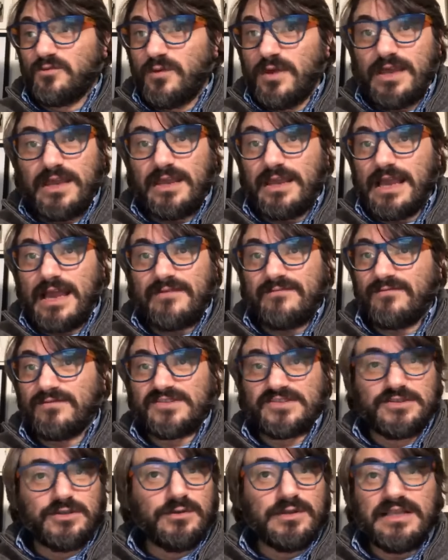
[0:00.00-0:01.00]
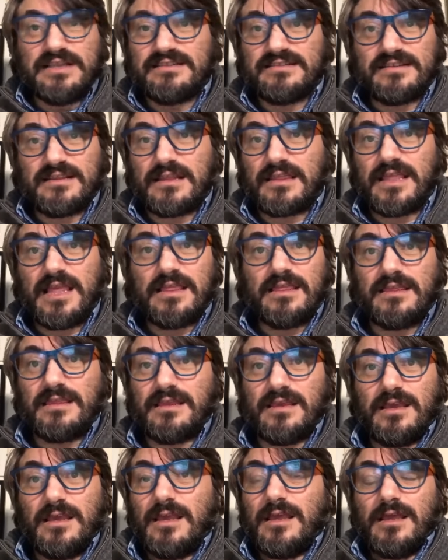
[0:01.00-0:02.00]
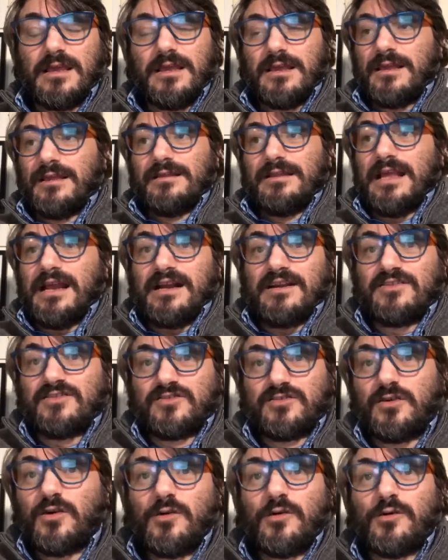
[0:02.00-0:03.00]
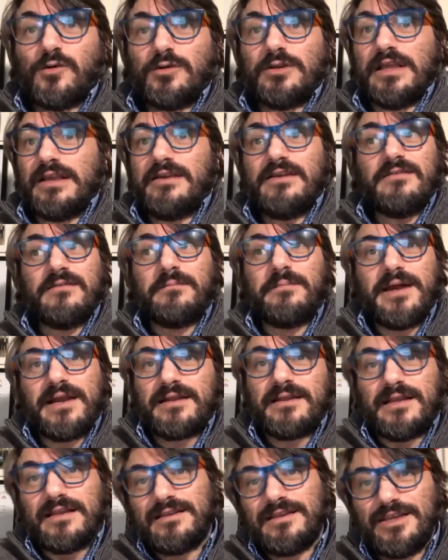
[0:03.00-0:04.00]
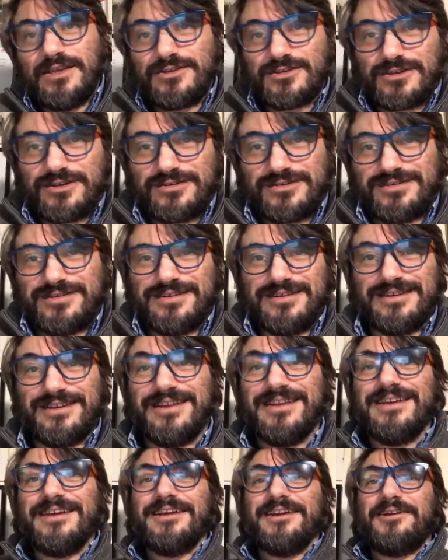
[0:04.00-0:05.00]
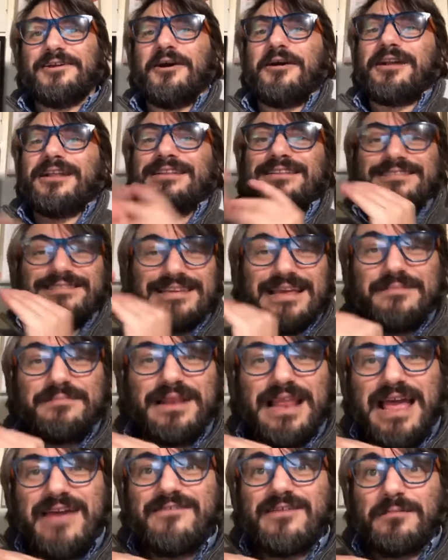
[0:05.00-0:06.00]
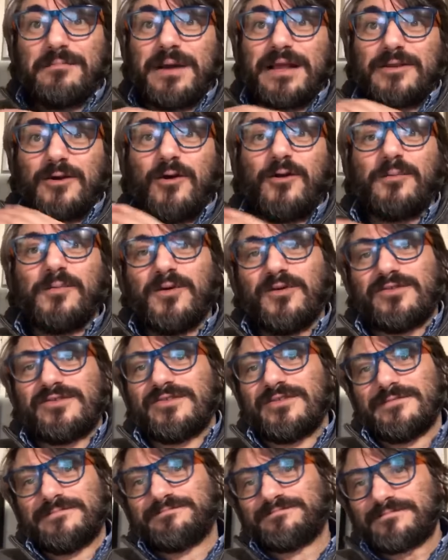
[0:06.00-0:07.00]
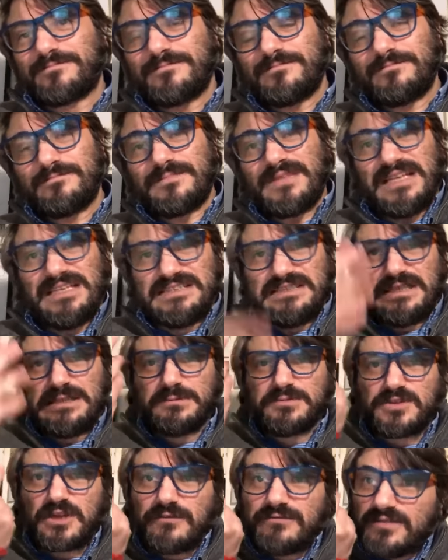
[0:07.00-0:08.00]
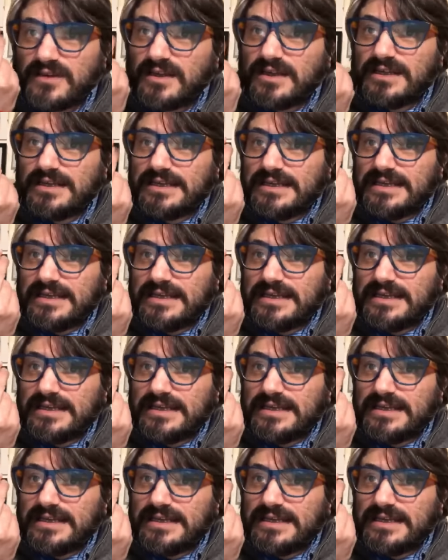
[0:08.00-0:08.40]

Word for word: we have students that they are so good, even better than teachers. Not at the same level, but almost. In terms of